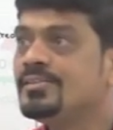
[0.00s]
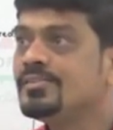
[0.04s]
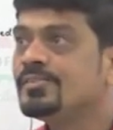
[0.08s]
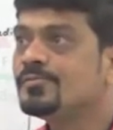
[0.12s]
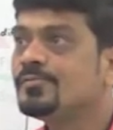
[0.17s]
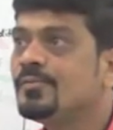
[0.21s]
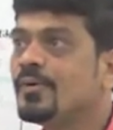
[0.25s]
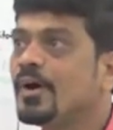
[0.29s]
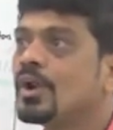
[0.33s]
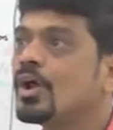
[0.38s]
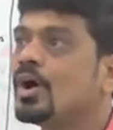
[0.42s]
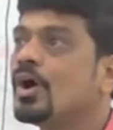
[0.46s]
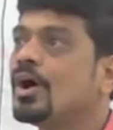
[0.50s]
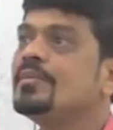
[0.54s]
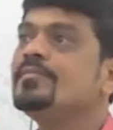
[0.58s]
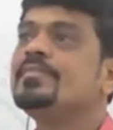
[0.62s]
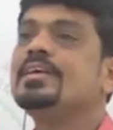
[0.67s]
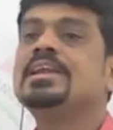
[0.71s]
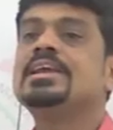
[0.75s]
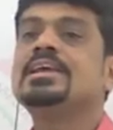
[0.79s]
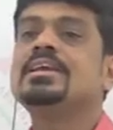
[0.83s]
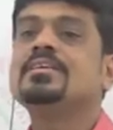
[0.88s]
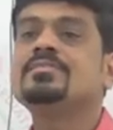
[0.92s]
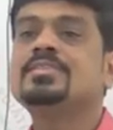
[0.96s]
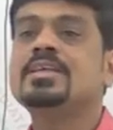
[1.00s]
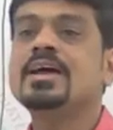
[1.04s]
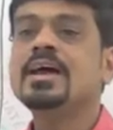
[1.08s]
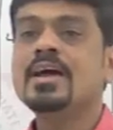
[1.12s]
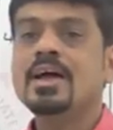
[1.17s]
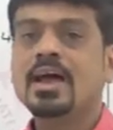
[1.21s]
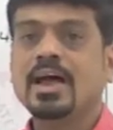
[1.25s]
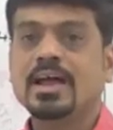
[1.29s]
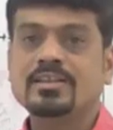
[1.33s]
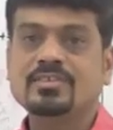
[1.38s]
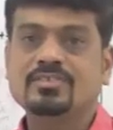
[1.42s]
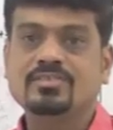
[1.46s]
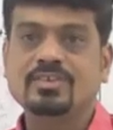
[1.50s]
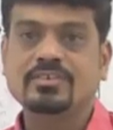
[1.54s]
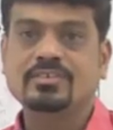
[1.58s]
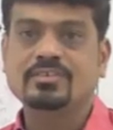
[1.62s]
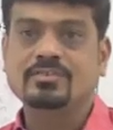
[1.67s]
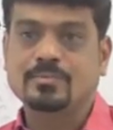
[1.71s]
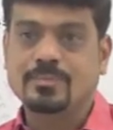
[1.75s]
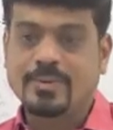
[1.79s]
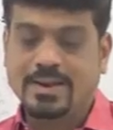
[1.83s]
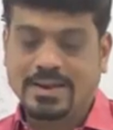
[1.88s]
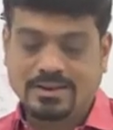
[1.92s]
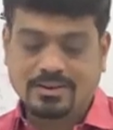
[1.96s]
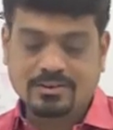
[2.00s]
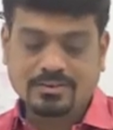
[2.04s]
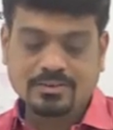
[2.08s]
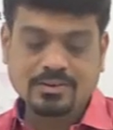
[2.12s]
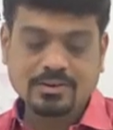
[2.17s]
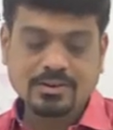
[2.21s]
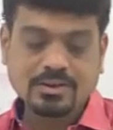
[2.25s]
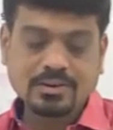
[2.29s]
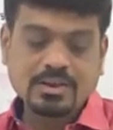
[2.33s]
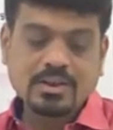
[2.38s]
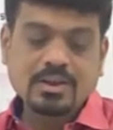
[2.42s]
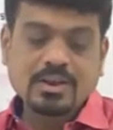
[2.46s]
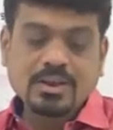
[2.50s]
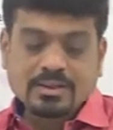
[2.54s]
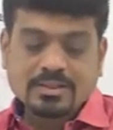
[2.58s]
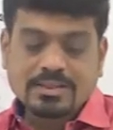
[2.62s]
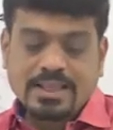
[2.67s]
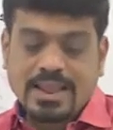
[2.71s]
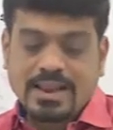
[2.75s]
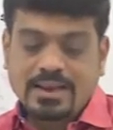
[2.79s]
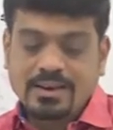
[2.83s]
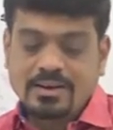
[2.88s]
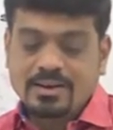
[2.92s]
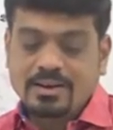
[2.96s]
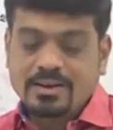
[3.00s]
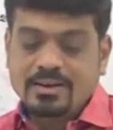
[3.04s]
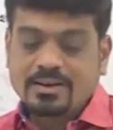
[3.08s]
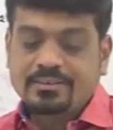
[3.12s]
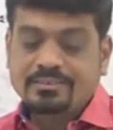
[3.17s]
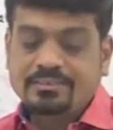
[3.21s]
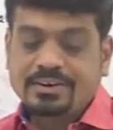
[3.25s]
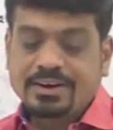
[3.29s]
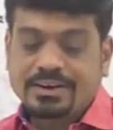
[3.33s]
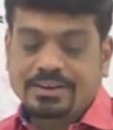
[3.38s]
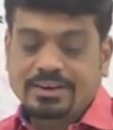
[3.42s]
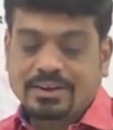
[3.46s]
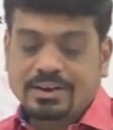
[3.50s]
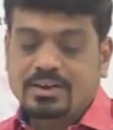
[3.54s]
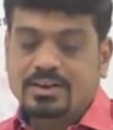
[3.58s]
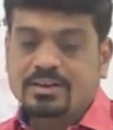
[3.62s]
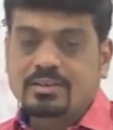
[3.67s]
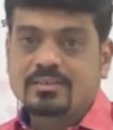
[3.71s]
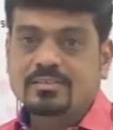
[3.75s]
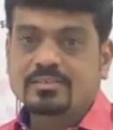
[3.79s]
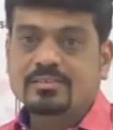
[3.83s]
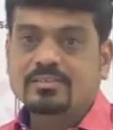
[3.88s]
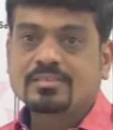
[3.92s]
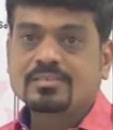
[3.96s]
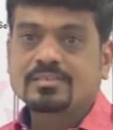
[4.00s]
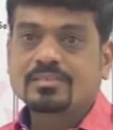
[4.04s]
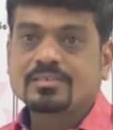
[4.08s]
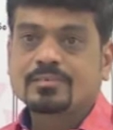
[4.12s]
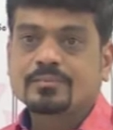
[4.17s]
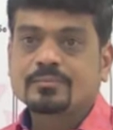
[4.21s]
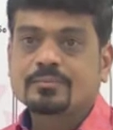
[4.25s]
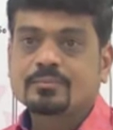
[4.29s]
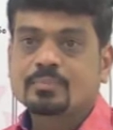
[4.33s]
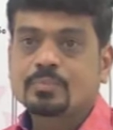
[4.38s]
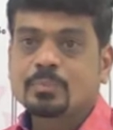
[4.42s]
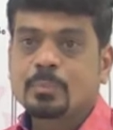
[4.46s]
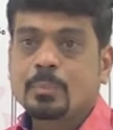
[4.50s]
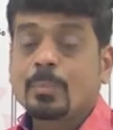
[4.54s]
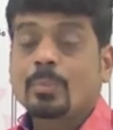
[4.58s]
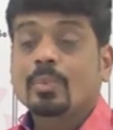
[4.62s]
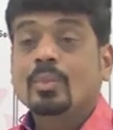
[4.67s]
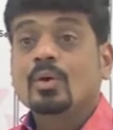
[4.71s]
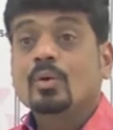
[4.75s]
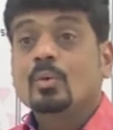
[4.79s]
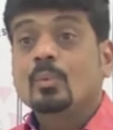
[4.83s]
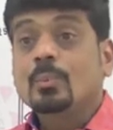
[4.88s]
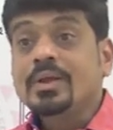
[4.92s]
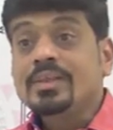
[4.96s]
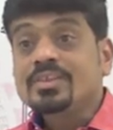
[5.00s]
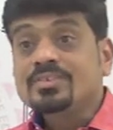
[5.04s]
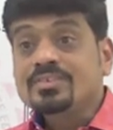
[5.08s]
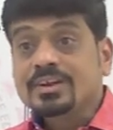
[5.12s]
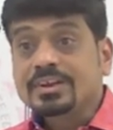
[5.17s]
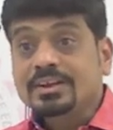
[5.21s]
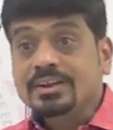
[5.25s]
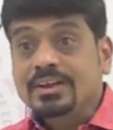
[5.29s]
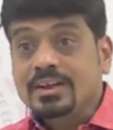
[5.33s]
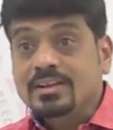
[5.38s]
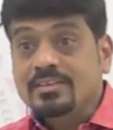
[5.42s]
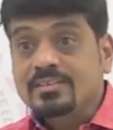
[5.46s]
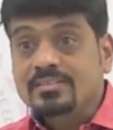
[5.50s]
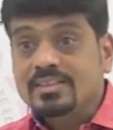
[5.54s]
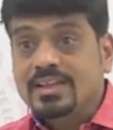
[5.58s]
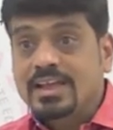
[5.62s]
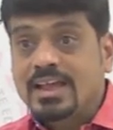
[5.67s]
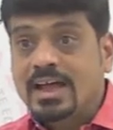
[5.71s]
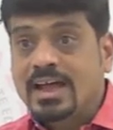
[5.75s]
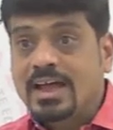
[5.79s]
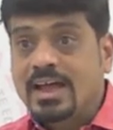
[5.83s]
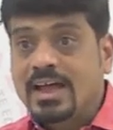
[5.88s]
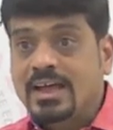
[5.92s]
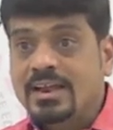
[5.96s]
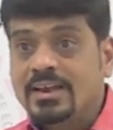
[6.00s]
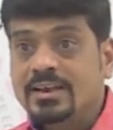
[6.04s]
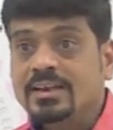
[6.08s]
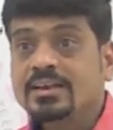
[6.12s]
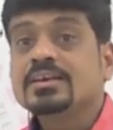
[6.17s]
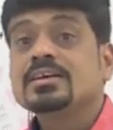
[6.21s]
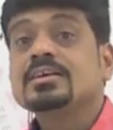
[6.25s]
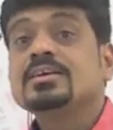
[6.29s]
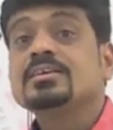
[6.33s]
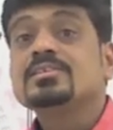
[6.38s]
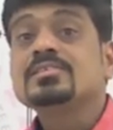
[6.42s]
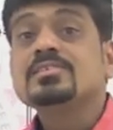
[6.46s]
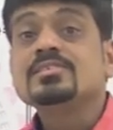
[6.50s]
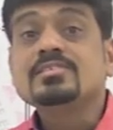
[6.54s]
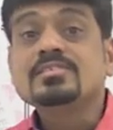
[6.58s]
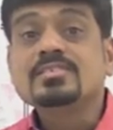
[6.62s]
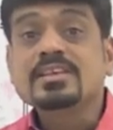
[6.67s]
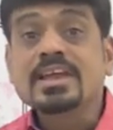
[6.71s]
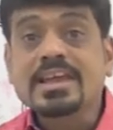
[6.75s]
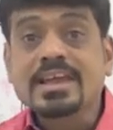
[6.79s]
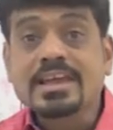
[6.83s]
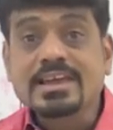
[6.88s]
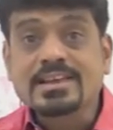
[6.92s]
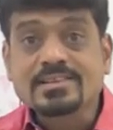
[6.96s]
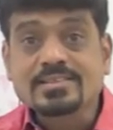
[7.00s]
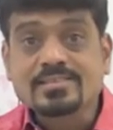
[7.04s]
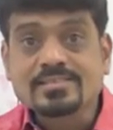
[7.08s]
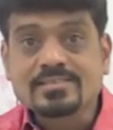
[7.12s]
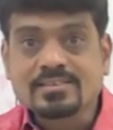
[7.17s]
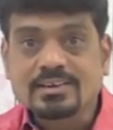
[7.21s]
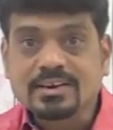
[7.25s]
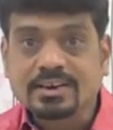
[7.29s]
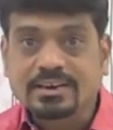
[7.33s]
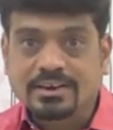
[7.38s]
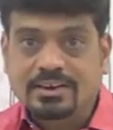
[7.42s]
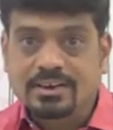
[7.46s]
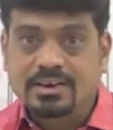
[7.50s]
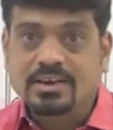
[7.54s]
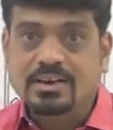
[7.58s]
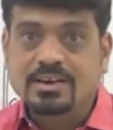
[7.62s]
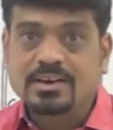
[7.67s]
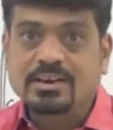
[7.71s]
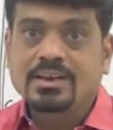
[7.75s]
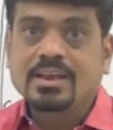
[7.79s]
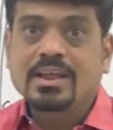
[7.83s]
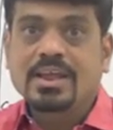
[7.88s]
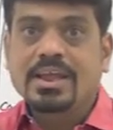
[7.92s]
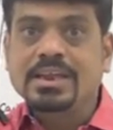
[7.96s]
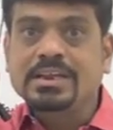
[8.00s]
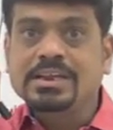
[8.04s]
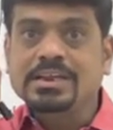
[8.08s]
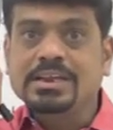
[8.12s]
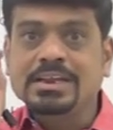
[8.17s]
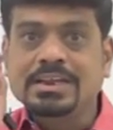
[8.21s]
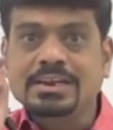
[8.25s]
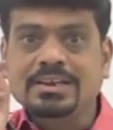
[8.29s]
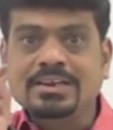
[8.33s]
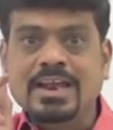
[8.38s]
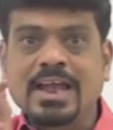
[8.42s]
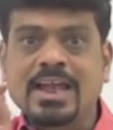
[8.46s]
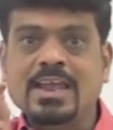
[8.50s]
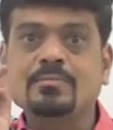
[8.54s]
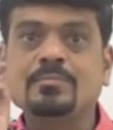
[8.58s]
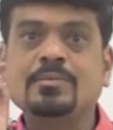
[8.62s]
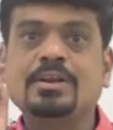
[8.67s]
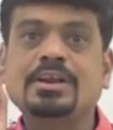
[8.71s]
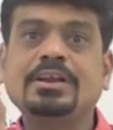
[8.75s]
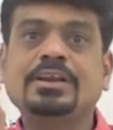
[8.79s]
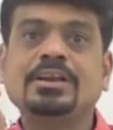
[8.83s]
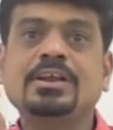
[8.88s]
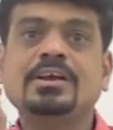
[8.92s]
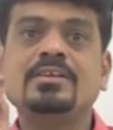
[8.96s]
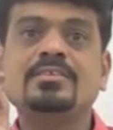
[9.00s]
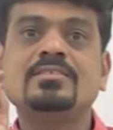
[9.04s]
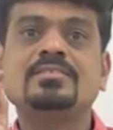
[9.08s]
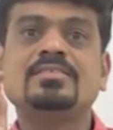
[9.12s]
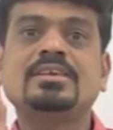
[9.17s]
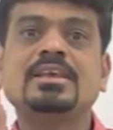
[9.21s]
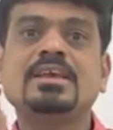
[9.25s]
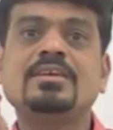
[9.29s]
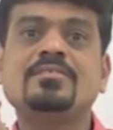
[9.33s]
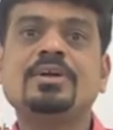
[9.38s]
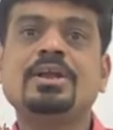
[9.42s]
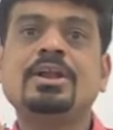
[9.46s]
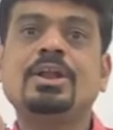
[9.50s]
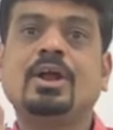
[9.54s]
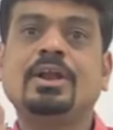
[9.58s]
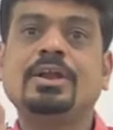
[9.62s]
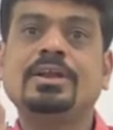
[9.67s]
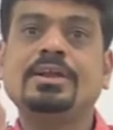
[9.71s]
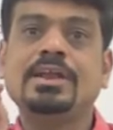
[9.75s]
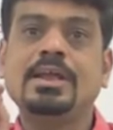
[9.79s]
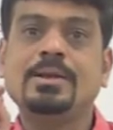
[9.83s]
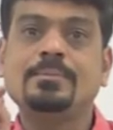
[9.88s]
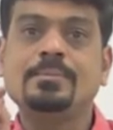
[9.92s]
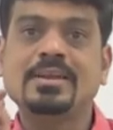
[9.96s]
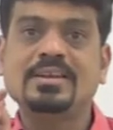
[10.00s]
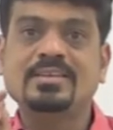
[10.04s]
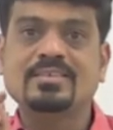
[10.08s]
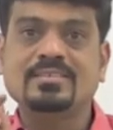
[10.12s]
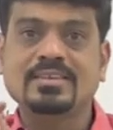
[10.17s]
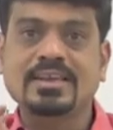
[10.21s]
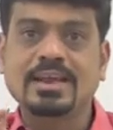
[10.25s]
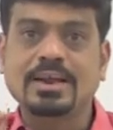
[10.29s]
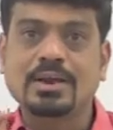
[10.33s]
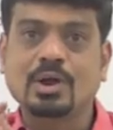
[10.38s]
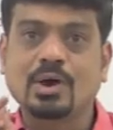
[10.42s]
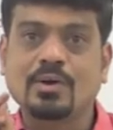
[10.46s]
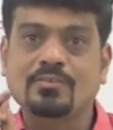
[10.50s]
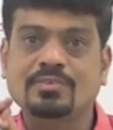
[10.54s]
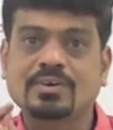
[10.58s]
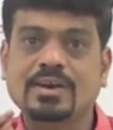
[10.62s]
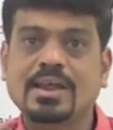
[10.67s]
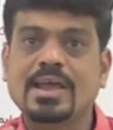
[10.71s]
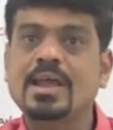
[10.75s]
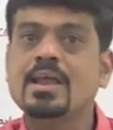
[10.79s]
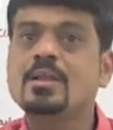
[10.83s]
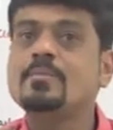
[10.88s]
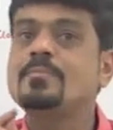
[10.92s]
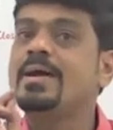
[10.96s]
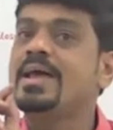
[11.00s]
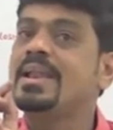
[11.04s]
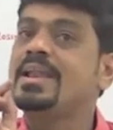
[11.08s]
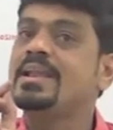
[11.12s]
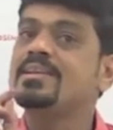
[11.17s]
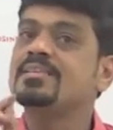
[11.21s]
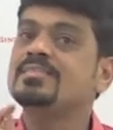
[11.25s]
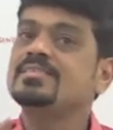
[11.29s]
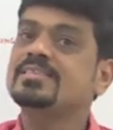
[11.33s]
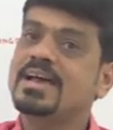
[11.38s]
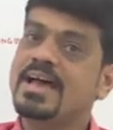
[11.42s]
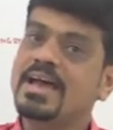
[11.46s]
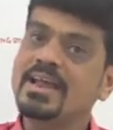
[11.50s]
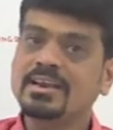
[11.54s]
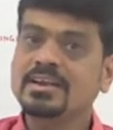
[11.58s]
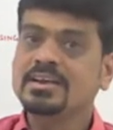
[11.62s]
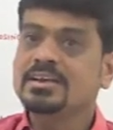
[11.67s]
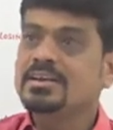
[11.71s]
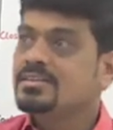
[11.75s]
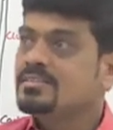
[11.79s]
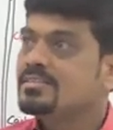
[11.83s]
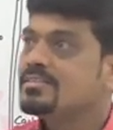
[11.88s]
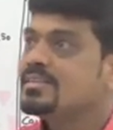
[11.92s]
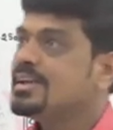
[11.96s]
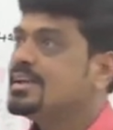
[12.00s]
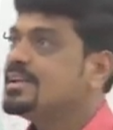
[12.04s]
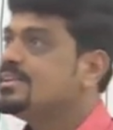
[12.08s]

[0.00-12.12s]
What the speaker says: for all, we'll give the adjustment. Then returns. Which returns they are? Sales return. Anytime returns given on debit side of trial balance are sales